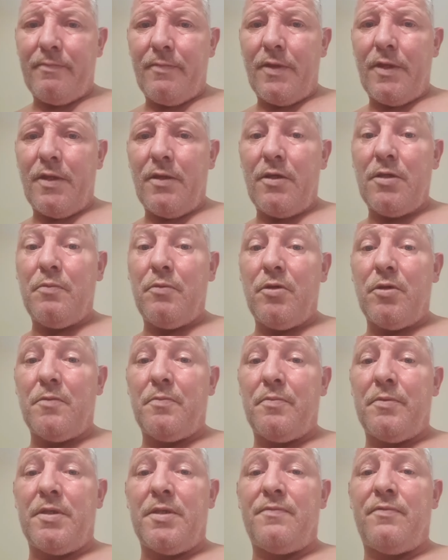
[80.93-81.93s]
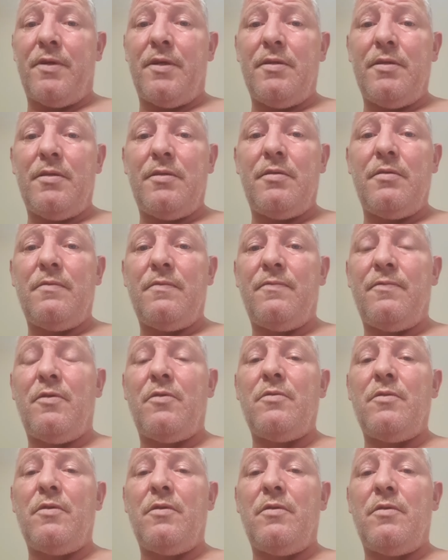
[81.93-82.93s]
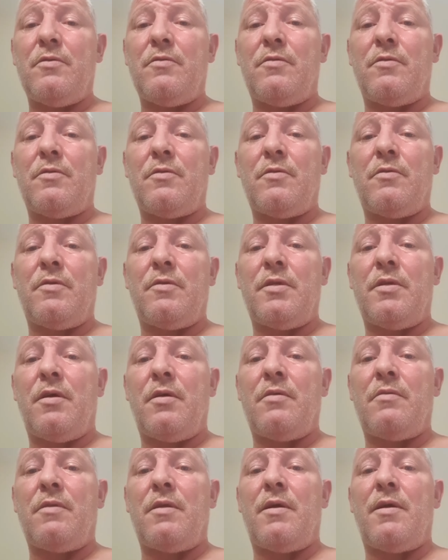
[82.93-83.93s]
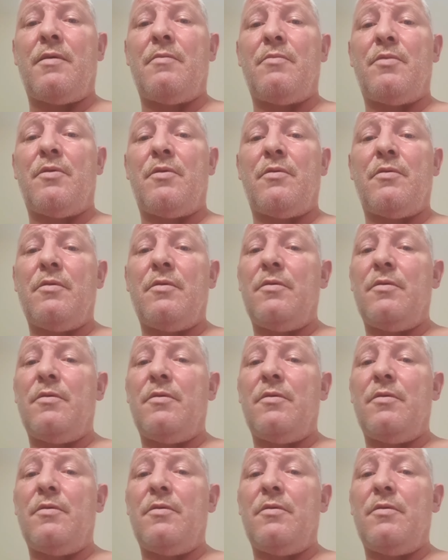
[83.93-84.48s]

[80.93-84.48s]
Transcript: They're supposed to be his friends. Fuck knows what's going down like, but...